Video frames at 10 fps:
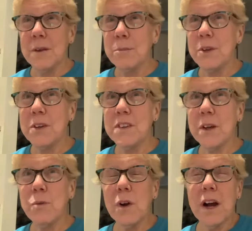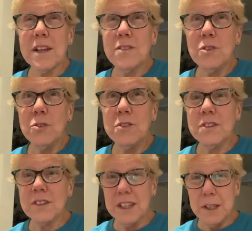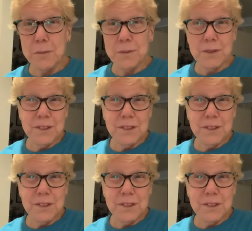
because I lose sleep.